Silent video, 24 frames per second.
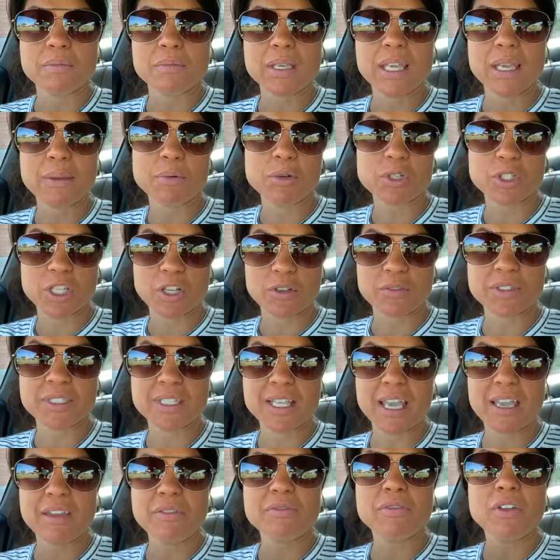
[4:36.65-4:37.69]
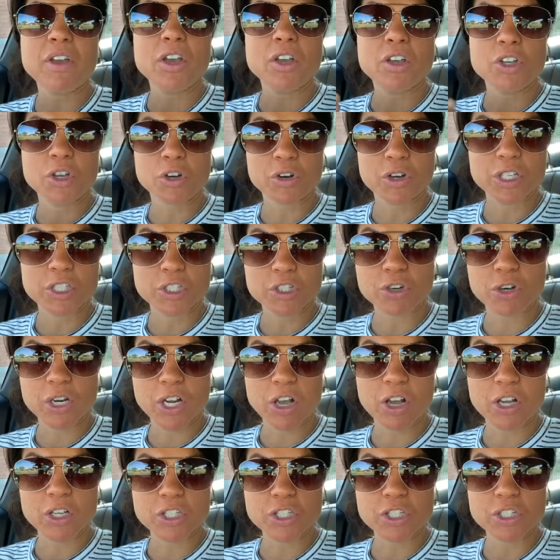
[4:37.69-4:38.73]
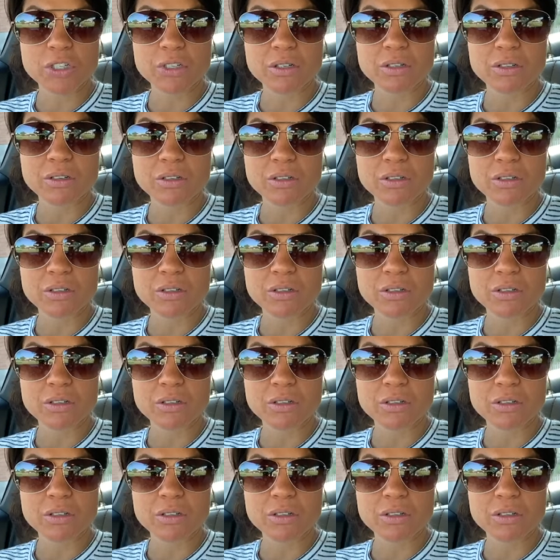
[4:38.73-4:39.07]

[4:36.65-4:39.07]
keep yourself safe, you're in triage,